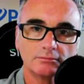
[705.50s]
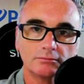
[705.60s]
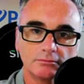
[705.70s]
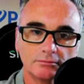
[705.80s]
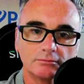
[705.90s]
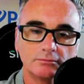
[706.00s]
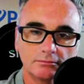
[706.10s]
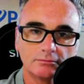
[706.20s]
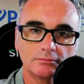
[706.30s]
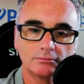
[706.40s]

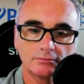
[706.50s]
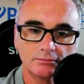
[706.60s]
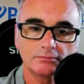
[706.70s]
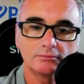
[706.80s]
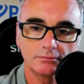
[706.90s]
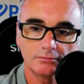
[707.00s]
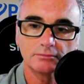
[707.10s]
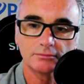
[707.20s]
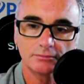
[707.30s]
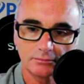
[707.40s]

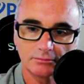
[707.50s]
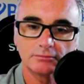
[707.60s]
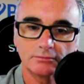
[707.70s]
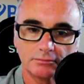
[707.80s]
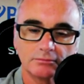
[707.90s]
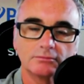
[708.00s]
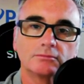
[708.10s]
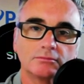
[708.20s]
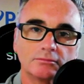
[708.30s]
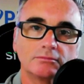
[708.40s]

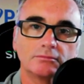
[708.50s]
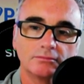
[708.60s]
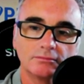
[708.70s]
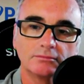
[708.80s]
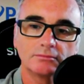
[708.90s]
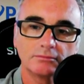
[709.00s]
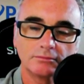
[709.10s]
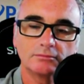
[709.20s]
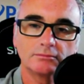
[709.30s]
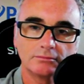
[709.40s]
No words are spoken by the person on screen.